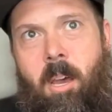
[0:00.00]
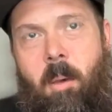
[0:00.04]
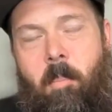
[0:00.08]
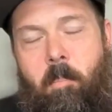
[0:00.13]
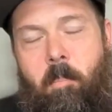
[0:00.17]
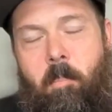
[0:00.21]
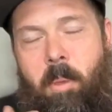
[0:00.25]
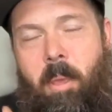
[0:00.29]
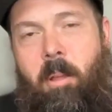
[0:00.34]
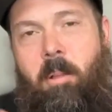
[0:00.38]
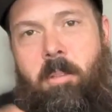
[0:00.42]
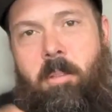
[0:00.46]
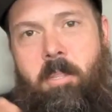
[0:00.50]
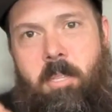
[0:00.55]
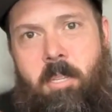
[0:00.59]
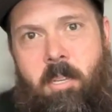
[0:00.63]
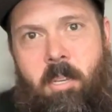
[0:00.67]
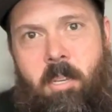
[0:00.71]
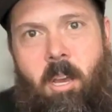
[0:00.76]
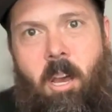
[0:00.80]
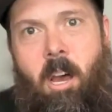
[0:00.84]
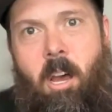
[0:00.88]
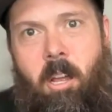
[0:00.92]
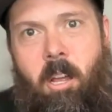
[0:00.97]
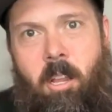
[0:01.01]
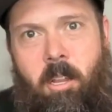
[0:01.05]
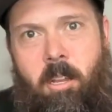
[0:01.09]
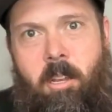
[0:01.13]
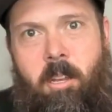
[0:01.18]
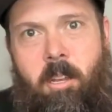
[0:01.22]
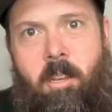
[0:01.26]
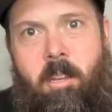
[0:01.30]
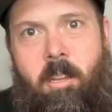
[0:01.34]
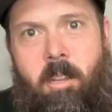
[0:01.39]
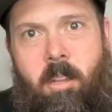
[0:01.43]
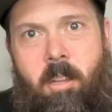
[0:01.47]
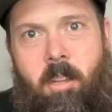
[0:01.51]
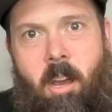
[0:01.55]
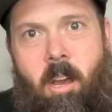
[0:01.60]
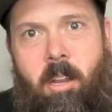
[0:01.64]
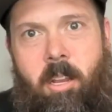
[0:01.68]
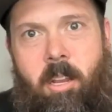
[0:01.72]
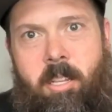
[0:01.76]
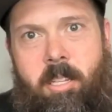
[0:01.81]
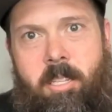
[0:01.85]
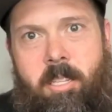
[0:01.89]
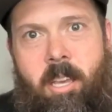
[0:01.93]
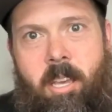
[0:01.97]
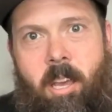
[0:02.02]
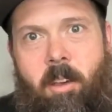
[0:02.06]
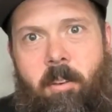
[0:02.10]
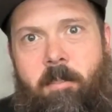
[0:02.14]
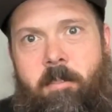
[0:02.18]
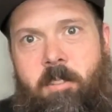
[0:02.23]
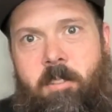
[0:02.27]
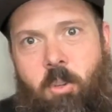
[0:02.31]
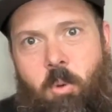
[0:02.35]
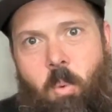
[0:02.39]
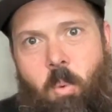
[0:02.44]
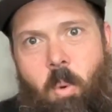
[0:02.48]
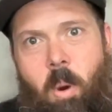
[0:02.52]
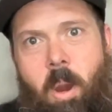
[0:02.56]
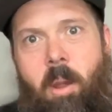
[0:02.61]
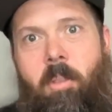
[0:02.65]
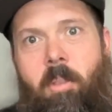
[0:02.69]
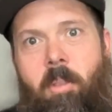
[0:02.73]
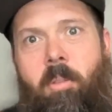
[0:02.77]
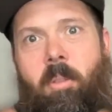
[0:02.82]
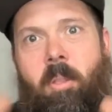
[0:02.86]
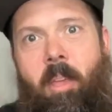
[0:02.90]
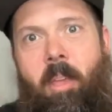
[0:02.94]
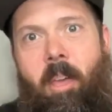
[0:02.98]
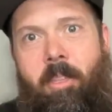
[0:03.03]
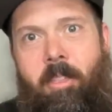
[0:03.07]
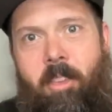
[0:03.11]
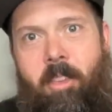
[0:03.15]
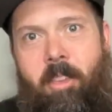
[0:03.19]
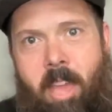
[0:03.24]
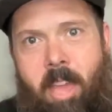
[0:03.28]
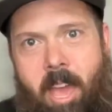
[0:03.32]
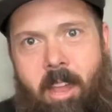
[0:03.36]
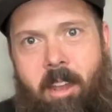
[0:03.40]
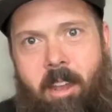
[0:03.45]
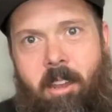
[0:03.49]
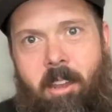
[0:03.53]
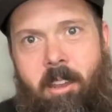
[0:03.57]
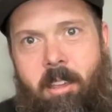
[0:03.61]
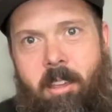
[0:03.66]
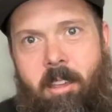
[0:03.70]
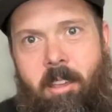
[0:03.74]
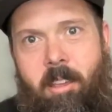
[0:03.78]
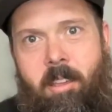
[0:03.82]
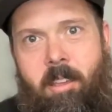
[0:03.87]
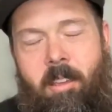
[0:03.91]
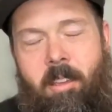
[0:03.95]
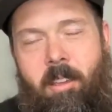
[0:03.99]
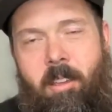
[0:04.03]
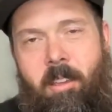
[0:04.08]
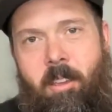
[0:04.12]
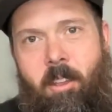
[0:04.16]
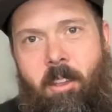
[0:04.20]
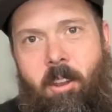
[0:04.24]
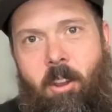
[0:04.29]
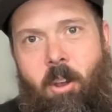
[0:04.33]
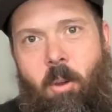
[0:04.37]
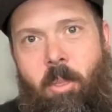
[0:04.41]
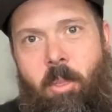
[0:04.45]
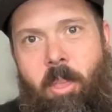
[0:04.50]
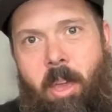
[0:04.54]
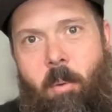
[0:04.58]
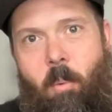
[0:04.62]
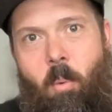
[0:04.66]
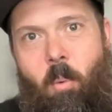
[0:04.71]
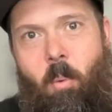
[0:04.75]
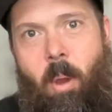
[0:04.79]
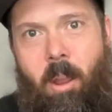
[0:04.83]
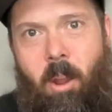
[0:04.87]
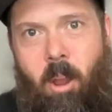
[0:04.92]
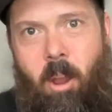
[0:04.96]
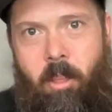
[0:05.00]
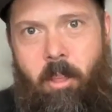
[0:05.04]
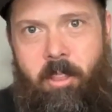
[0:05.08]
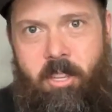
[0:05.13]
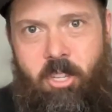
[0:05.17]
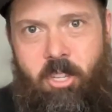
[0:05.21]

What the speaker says: built on itself, to where at the end, they went on this